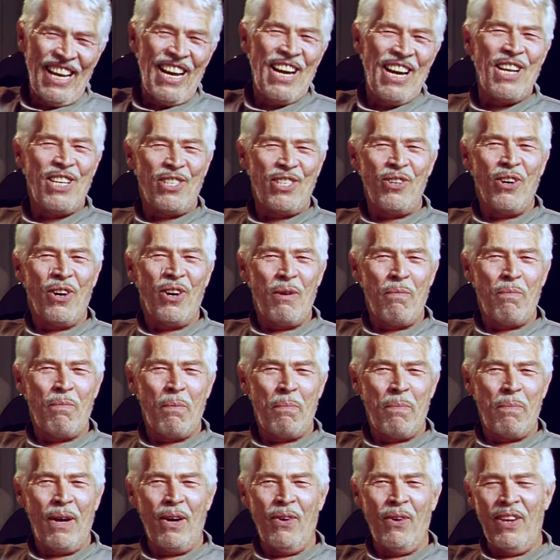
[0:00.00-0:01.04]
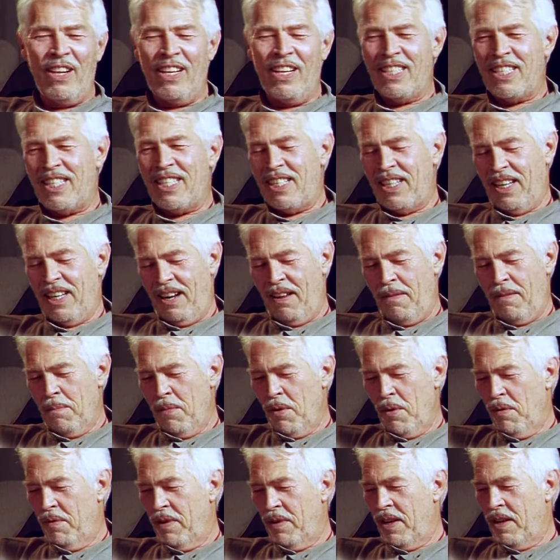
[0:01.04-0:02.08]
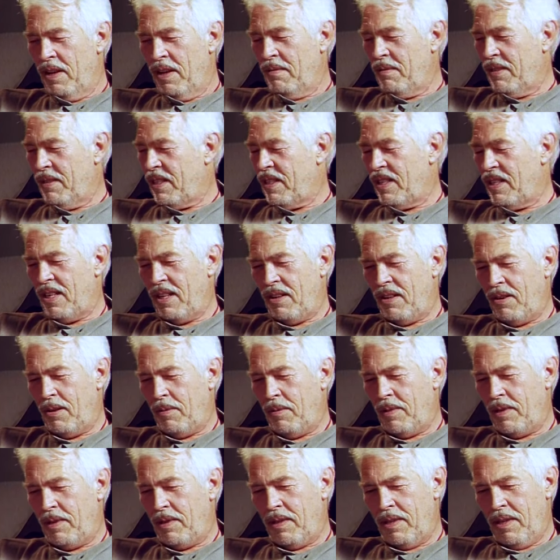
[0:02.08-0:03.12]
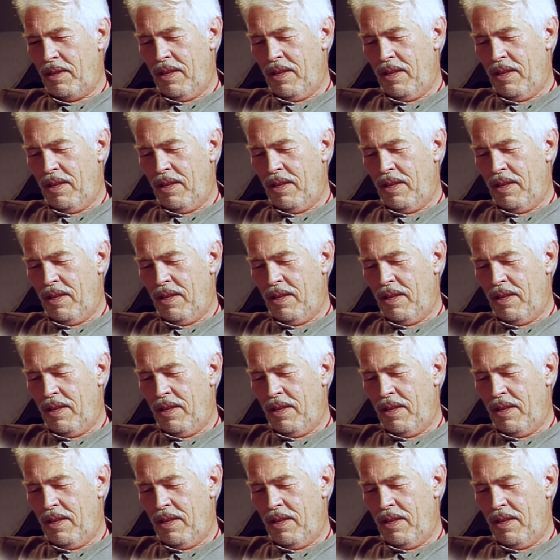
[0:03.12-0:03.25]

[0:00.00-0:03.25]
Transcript: And he started preparing this silly movie. It was terrible.